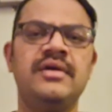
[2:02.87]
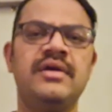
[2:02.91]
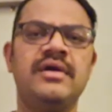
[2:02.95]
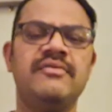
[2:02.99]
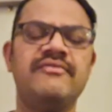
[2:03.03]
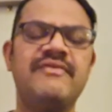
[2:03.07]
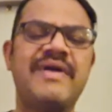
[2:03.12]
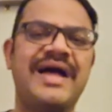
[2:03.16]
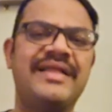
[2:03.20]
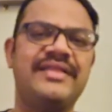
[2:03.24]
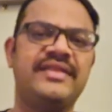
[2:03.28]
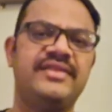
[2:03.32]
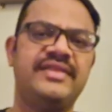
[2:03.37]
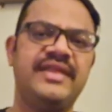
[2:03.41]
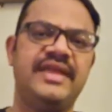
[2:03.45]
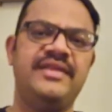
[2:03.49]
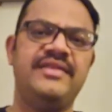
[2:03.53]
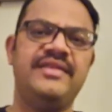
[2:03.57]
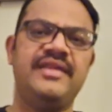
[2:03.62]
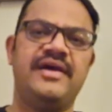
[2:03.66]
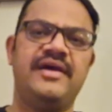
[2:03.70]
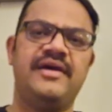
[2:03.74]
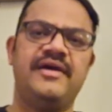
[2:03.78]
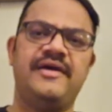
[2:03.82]
rather
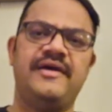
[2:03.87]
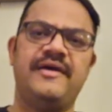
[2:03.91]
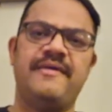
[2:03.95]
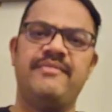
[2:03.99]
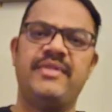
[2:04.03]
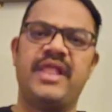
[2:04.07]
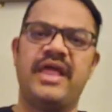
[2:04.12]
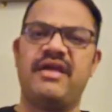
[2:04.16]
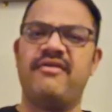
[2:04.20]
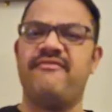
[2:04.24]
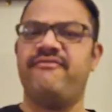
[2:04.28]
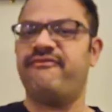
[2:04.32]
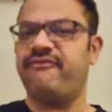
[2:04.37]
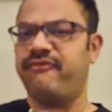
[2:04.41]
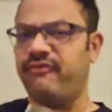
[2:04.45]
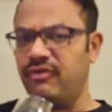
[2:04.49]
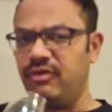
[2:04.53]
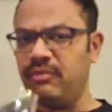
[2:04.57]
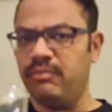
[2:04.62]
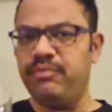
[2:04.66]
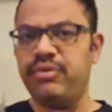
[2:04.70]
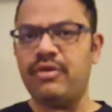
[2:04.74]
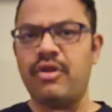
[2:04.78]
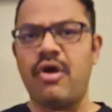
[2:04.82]
than like a
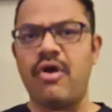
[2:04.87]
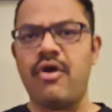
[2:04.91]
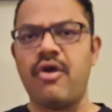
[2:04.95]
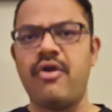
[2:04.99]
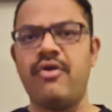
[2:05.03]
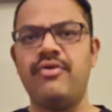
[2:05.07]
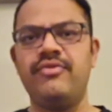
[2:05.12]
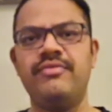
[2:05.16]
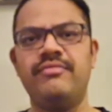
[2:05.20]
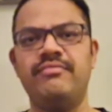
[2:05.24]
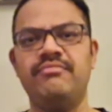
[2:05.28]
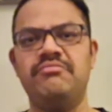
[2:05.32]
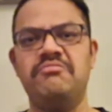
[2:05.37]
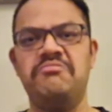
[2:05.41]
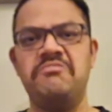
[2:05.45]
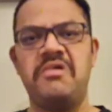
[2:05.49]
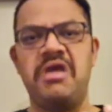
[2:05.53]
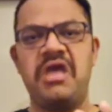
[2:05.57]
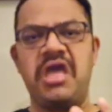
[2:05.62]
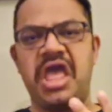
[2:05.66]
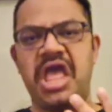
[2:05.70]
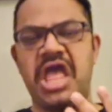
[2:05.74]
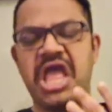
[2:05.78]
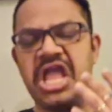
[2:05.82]
full-blown
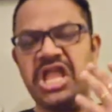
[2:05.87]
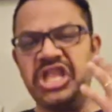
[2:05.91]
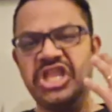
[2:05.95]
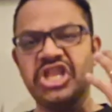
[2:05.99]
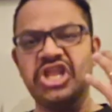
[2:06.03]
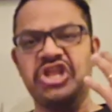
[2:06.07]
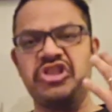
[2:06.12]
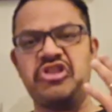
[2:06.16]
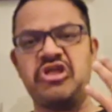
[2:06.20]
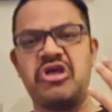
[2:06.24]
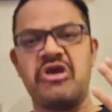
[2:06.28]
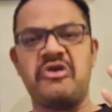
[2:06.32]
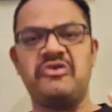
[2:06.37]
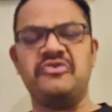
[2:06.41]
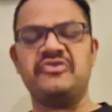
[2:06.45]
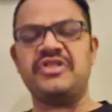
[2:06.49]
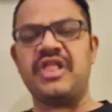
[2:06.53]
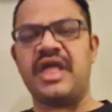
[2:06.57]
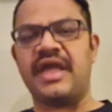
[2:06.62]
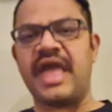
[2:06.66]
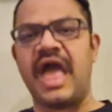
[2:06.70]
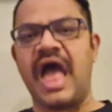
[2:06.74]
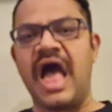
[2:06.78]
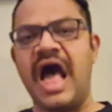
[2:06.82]
in your nose,
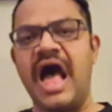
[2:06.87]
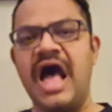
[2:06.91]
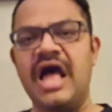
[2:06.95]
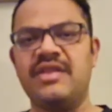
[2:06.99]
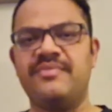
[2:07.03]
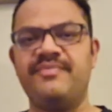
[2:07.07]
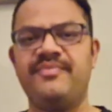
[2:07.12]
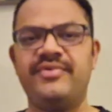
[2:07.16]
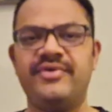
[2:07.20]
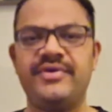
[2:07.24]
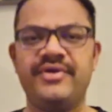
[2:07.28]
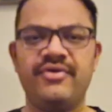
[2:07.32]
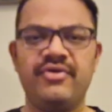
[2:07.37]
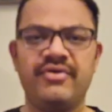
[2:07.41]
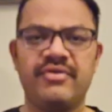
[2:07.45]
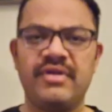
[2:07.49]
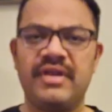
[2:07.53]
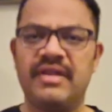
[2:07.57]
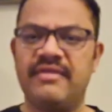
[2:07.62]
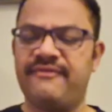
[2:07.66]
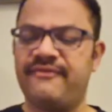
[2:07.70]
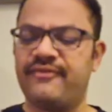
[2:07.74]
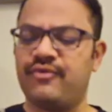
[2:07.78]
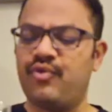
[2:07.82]
like an Ardberg or a
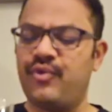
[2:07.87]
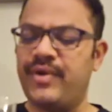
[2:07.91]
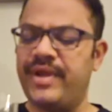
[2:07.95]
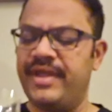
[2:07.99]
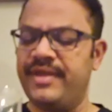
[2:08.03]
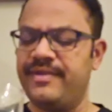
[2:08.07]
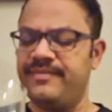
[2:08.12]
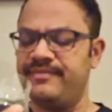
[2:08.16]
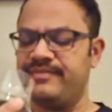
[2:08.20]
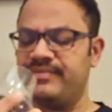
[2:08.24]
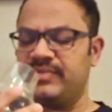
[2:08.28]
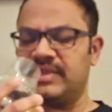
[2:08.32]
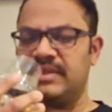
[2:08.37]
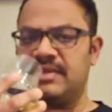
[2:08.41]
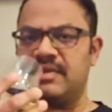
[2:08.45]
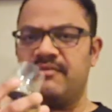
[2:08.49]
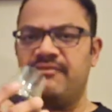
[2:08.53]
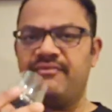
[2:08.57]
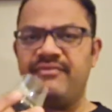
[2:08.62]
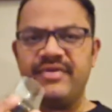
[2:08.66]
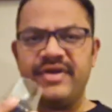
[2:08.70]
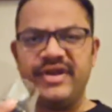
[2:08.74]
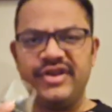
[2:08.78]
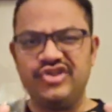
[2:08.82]
Lafroy.
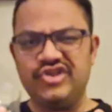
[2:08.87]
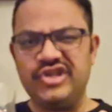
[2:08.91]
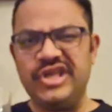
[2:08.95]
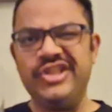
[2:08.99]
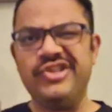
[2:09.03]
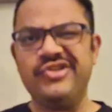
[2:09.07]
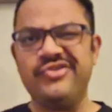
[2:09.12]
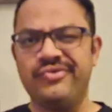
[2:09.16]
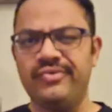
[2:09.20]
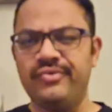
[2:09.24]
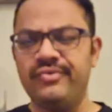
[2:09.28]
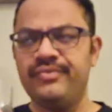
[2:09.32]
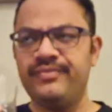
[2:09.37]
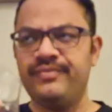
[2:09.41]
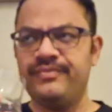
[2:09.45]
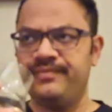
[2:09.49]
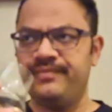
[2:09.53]
Very gentle.